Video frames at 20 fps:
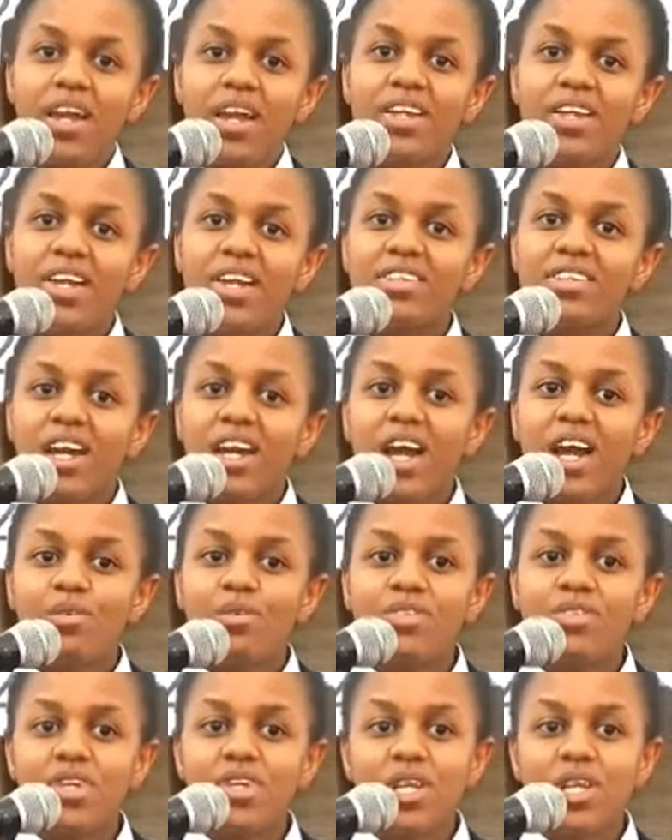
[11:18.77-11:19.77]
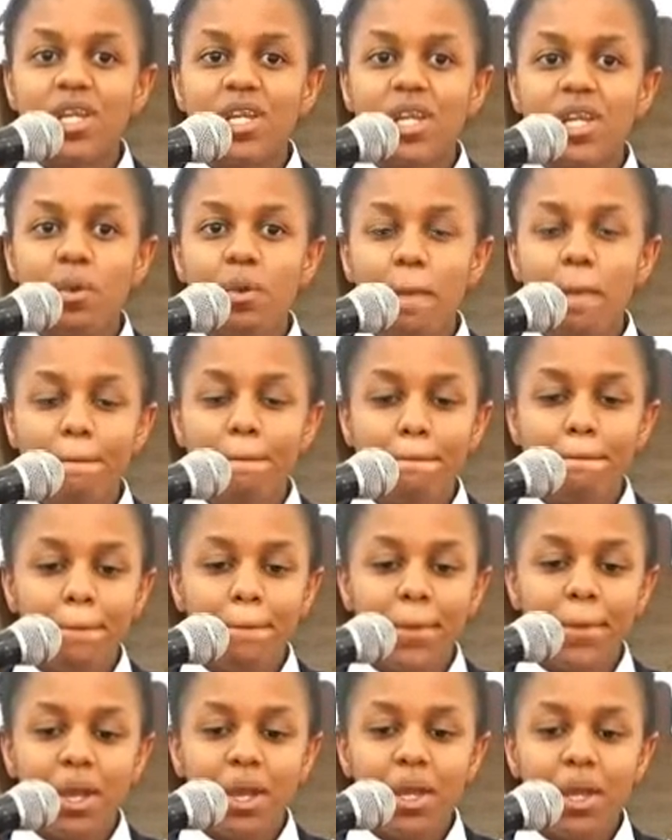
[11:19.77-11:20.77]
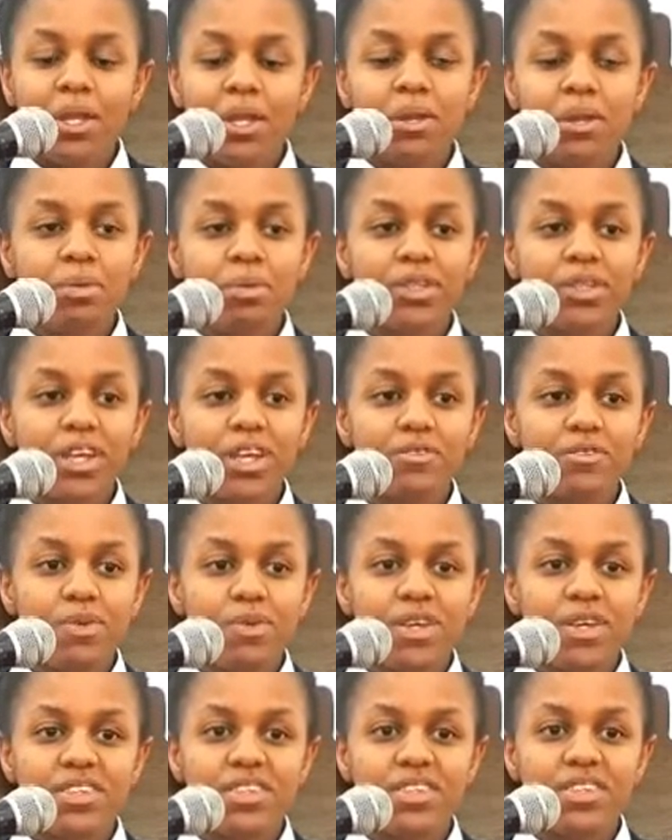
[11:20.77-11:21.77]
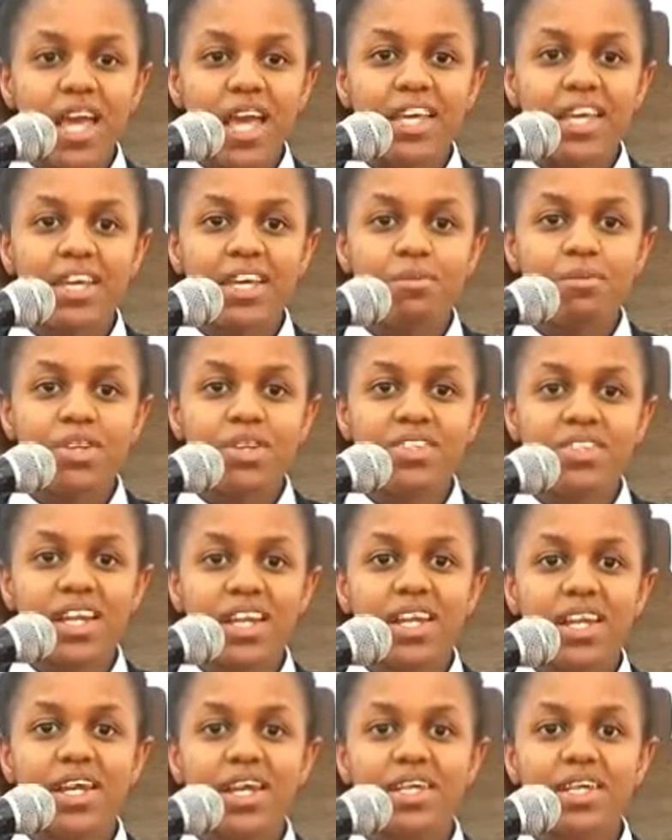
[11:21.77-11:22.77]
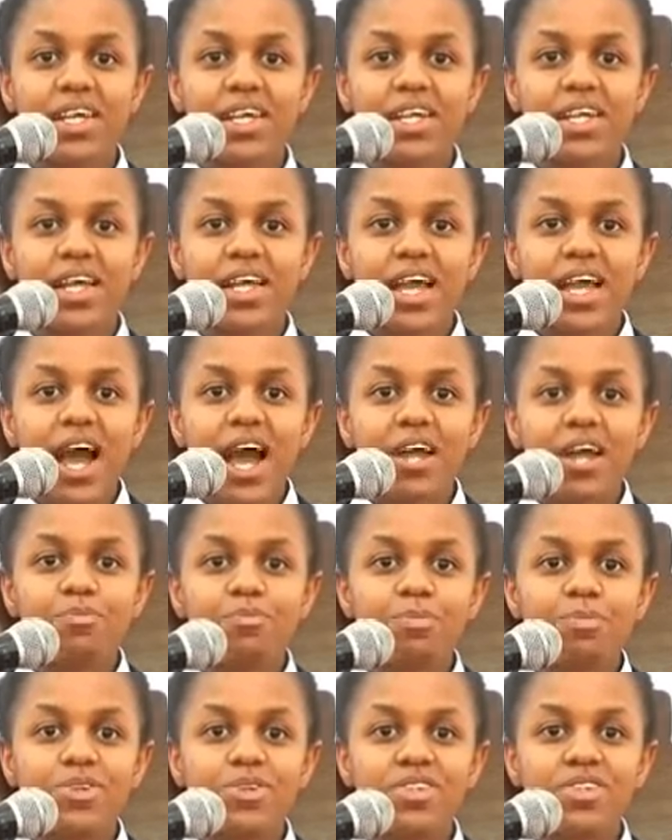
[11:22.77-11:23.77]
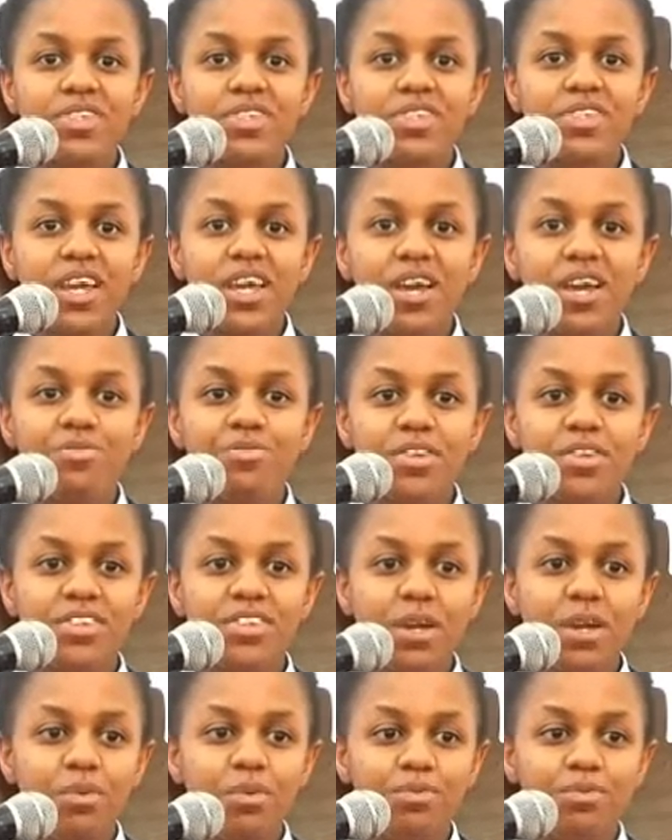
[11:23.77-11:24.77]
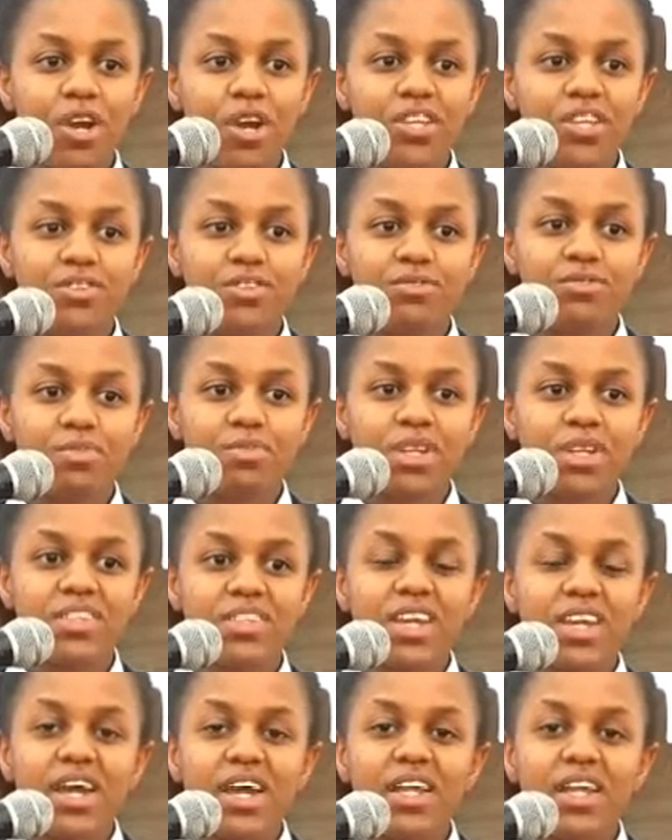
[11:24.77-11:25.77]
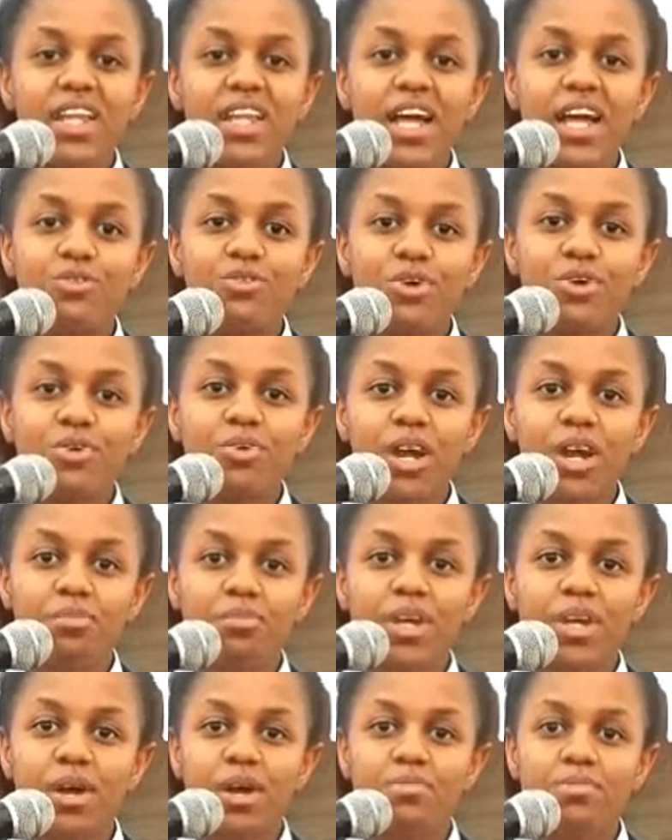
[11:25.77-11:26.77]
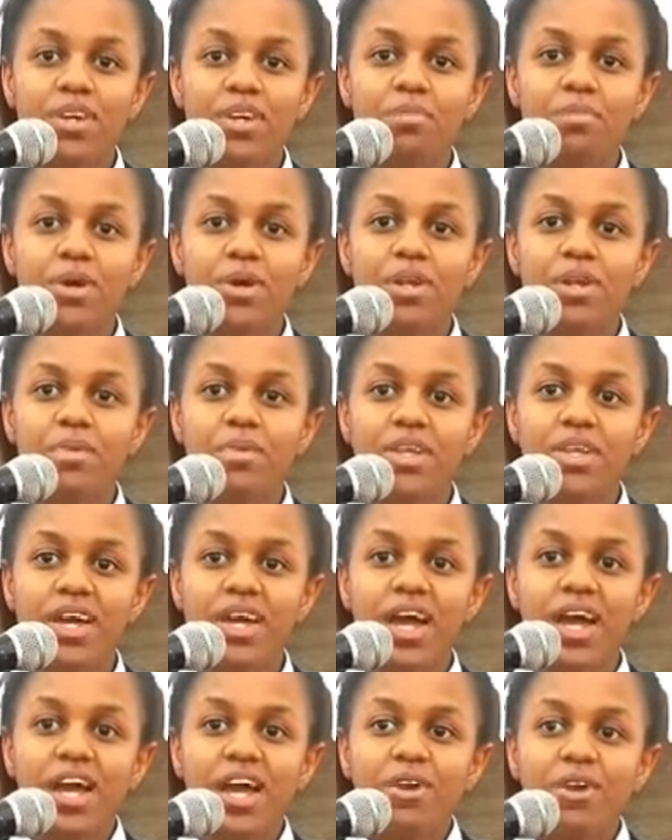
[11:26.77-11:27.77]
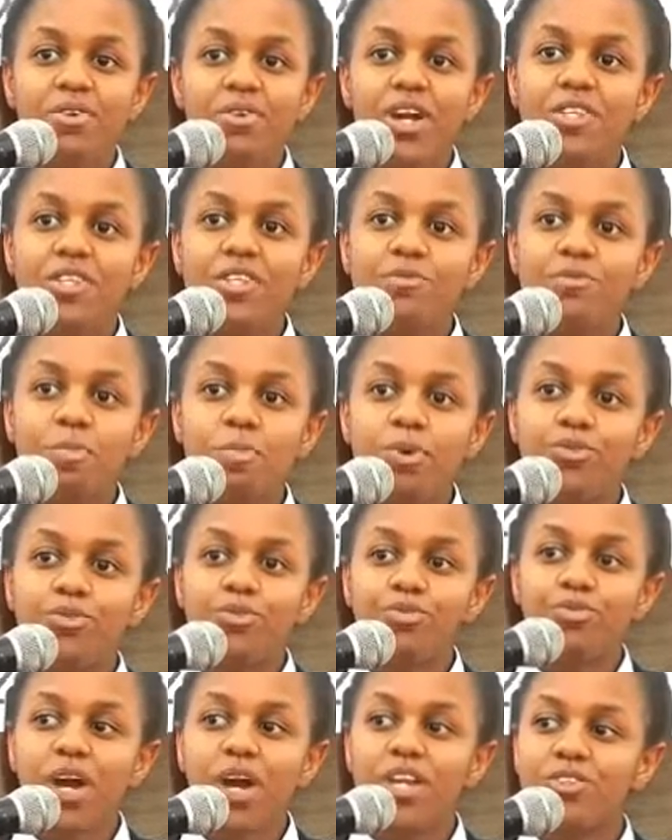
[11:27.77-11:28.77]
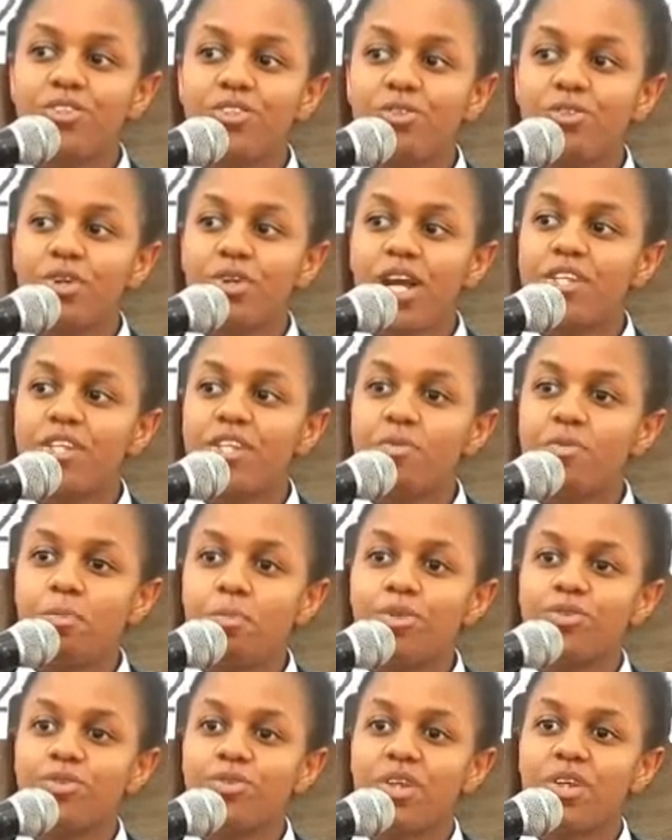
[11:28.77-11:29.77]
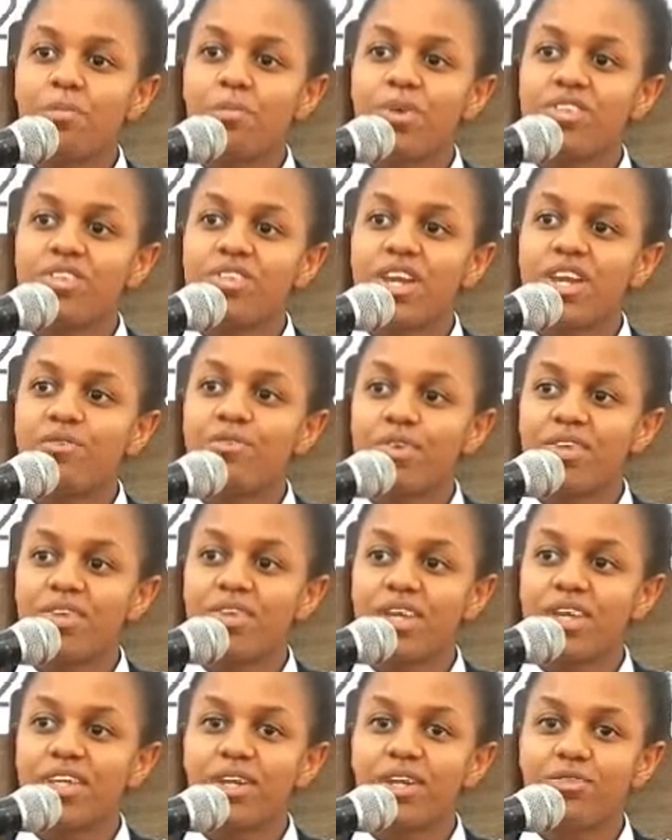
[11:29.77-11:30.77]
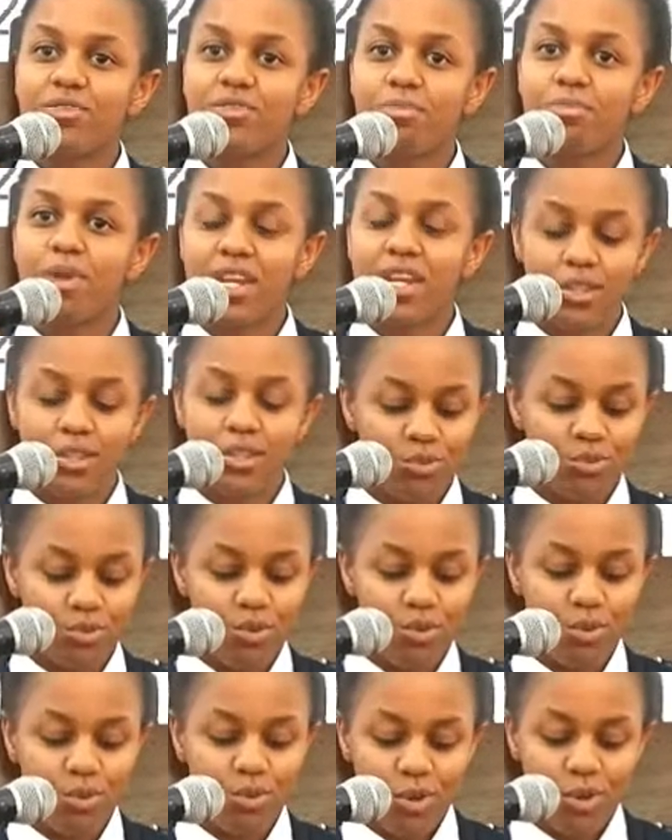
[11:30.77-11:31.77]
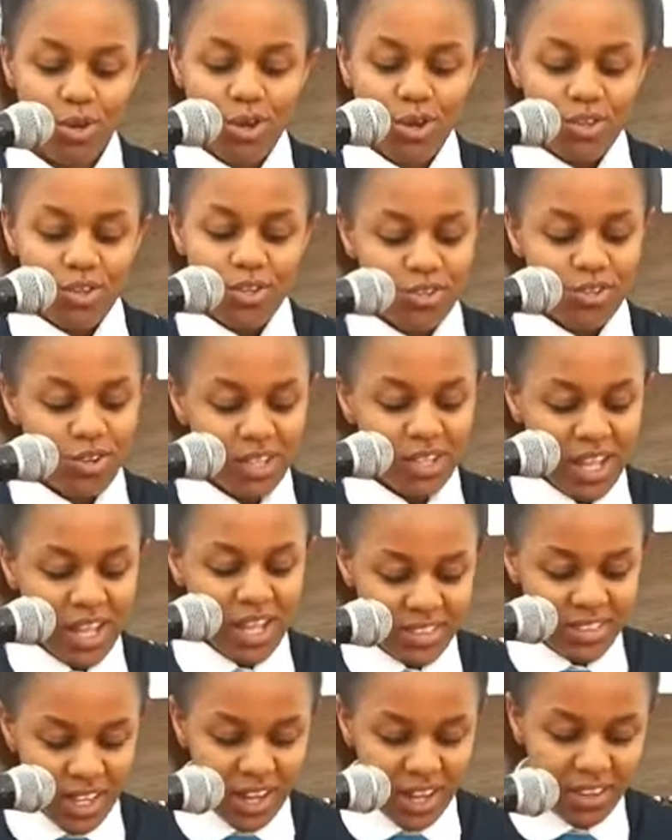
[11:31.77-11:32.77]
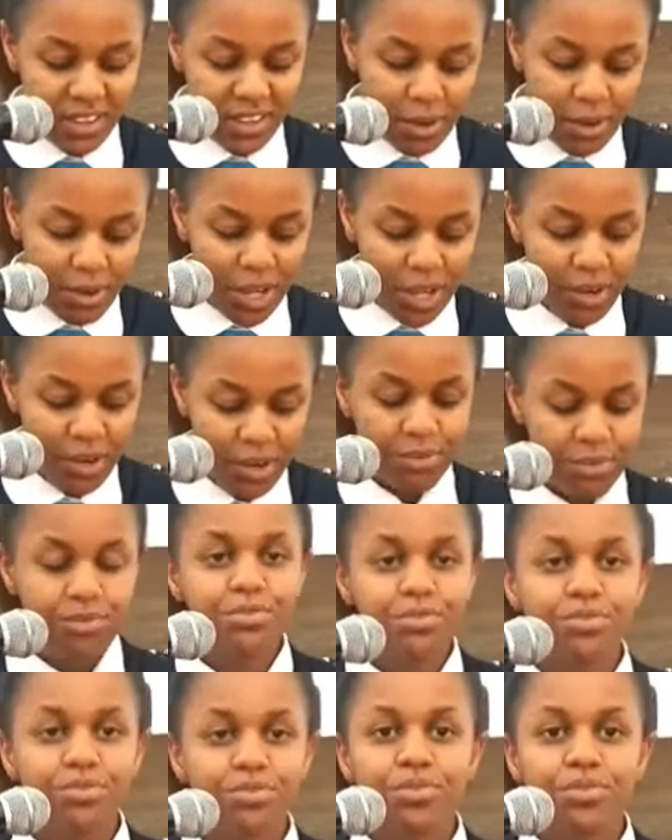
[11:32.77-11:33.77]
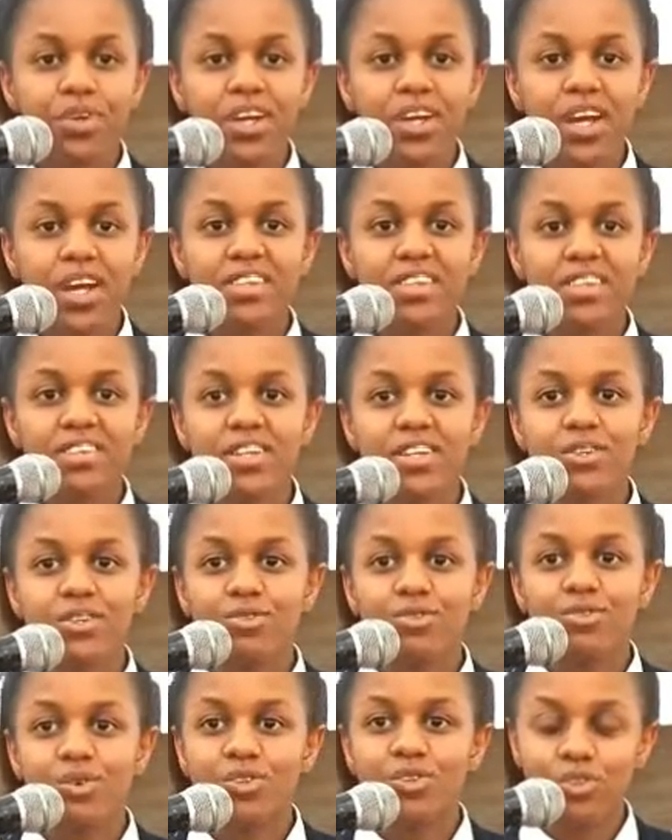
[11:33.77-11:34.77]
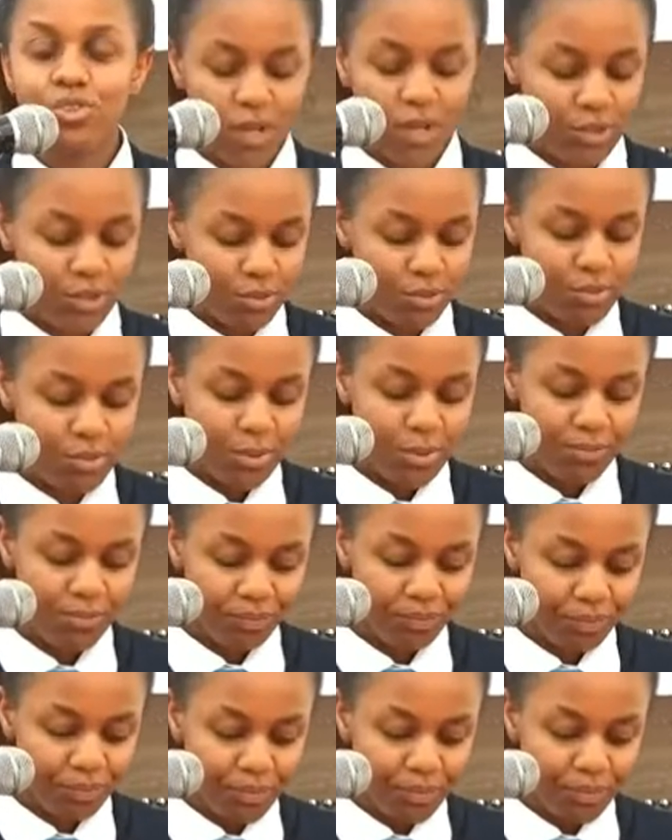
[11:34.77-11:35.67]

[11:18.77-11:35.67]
Create accounts in important places like emails and LinkedIn and post every step of your achievement. And that way you can become somebody better. You'll get people to find you, you'll get people to support everything that you're planning to do. So that's another way of getting into what you want to be.